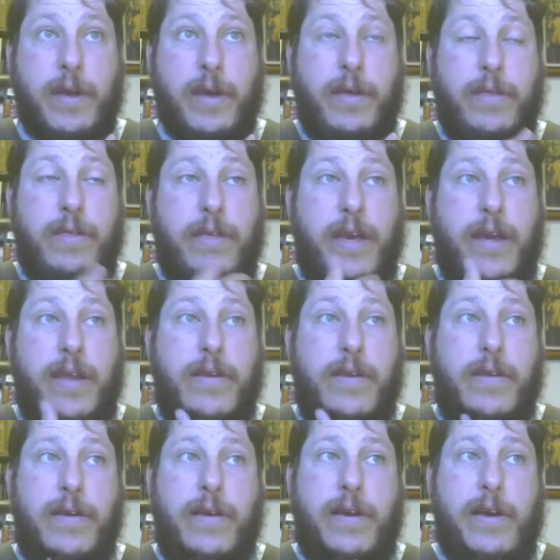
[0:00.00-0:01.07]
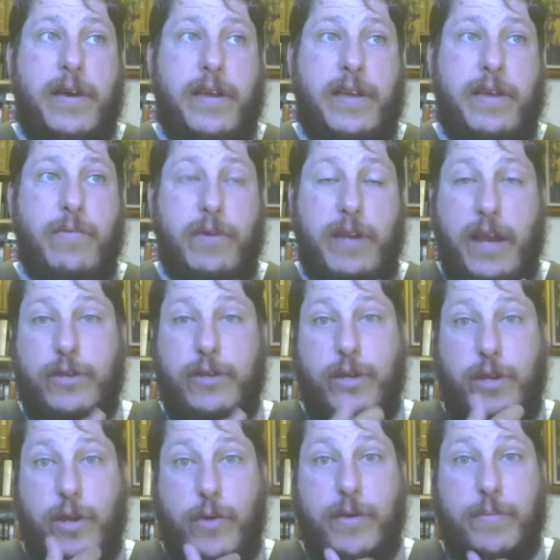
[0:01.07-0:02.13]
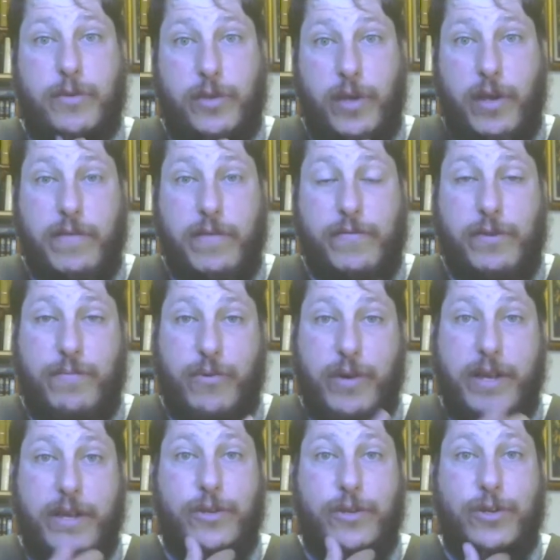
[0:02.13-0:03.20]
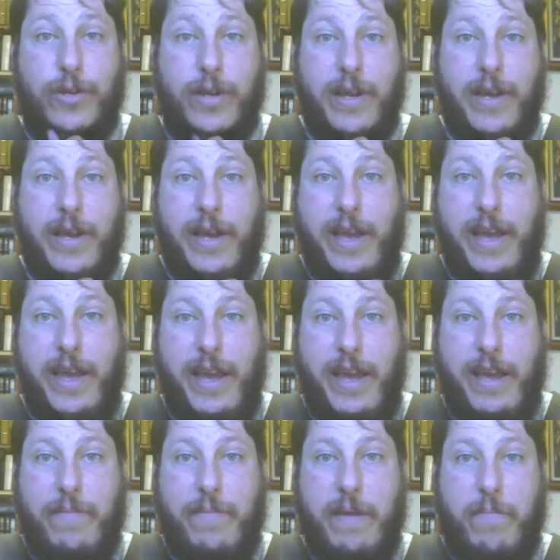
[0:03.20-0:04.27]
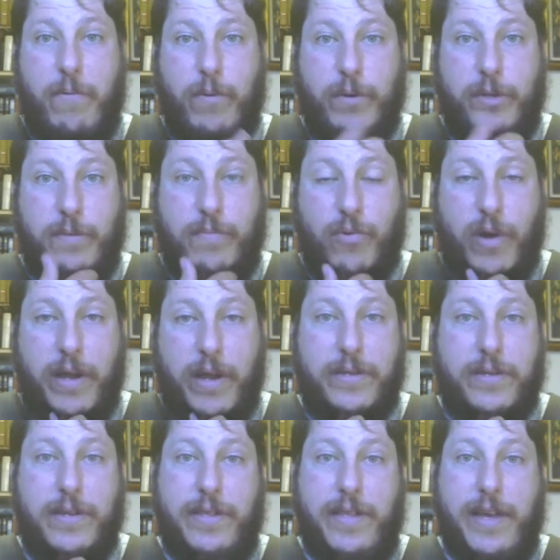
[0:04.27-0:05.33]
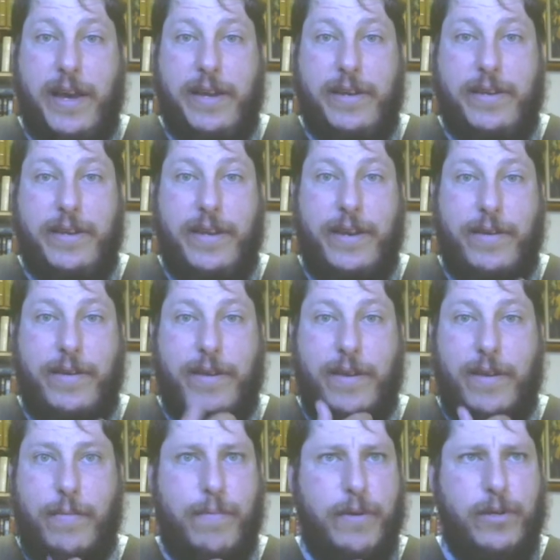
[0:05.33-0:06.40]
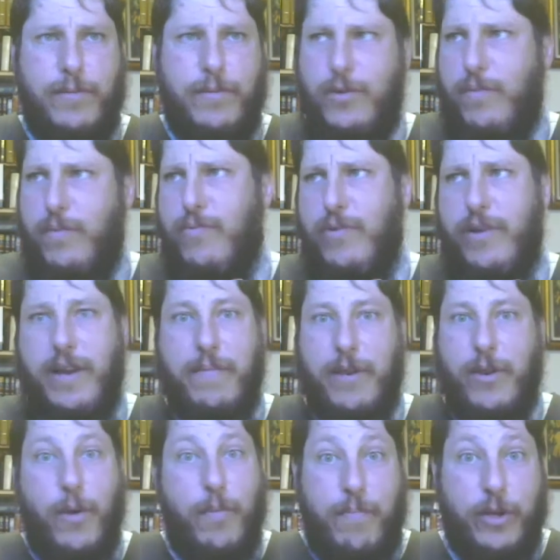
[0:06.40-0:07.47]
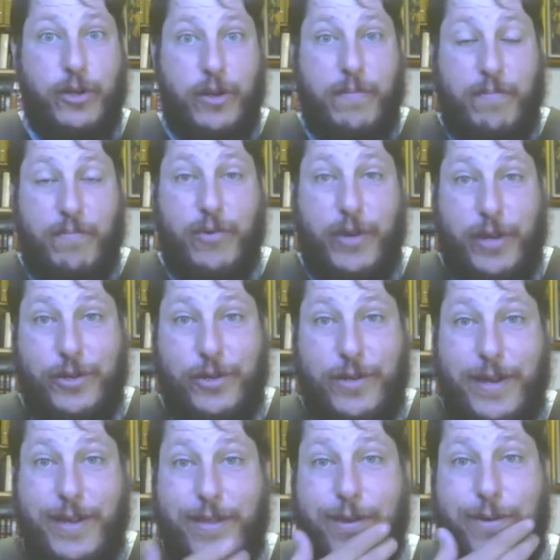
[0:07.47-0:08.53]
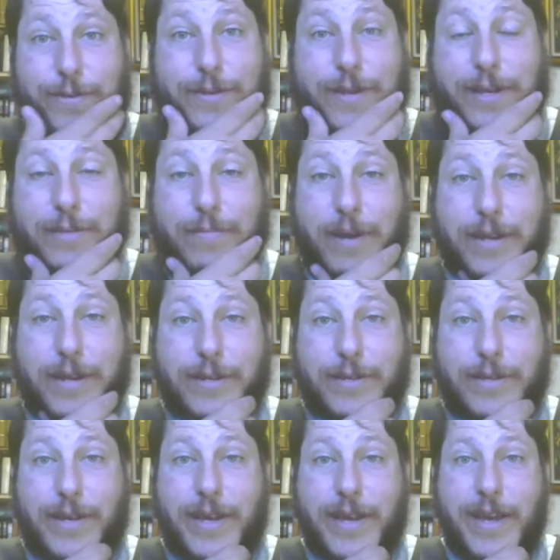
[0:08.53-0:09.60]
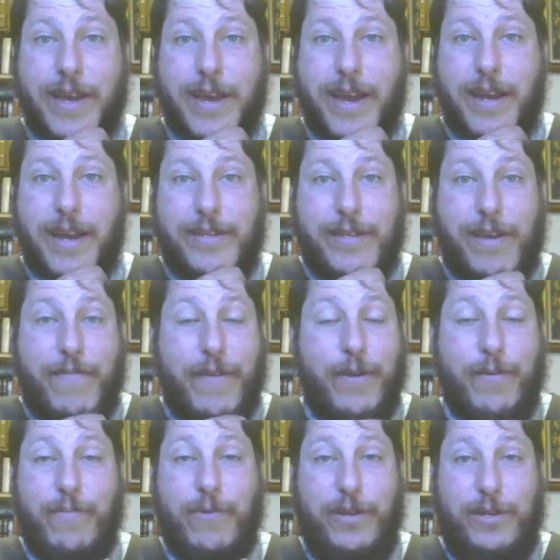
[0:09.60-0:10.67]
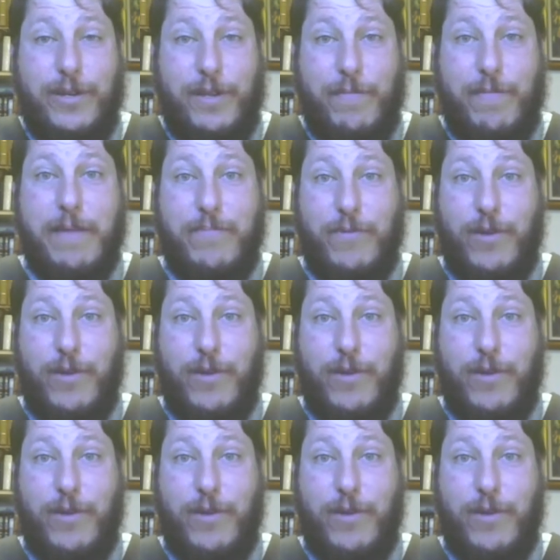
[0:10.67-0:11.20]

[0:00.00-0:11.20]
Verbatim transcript: then uh, he would actually go himself to preach and people were surprised at that. You know, they bishops don't preach. I mean, no bishop preached in those days practically. And he said, if I don't preach to the people,